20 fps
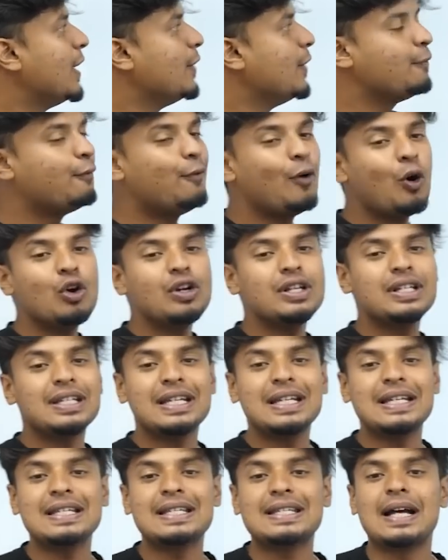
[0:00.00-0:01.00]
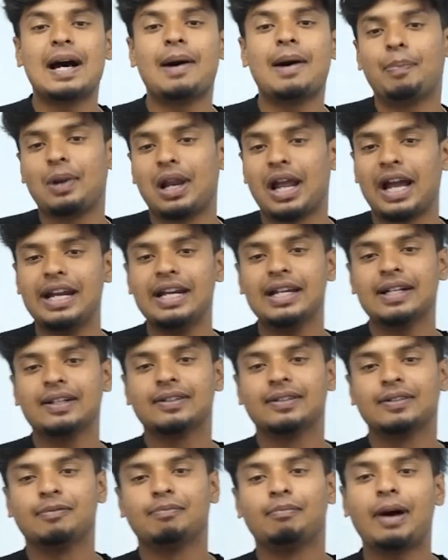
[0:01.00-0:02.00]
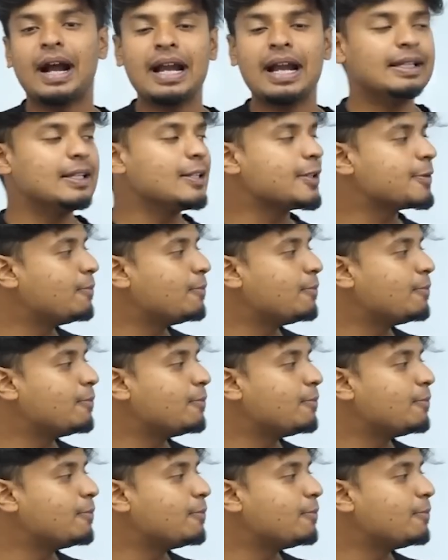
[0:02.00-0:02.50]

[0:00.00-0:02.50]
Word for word: force is applied by this